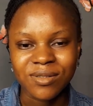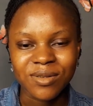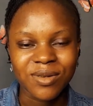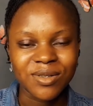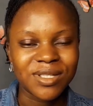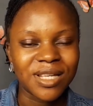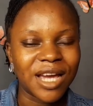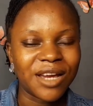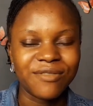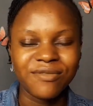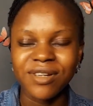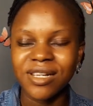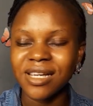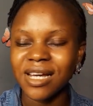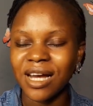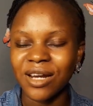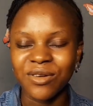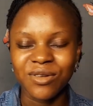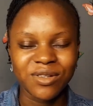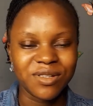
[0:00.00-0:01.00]
because I really
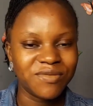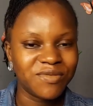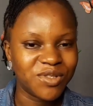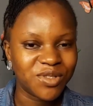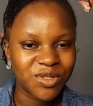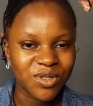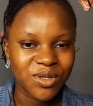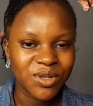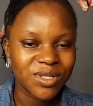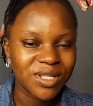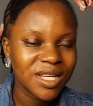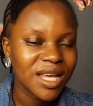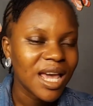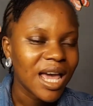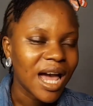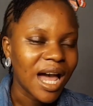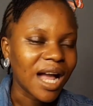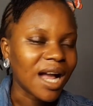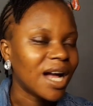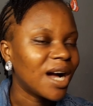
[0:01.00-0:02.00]
cannot leave the church.
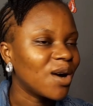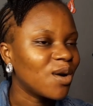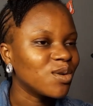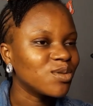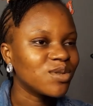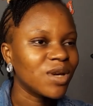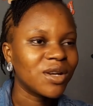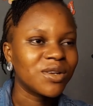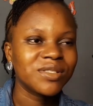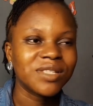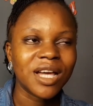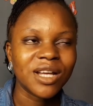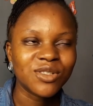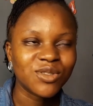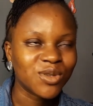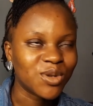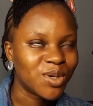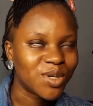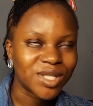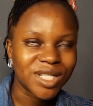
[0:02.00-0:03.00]
I can't go to another
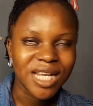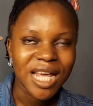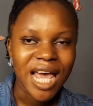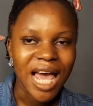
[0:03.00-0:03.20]
church.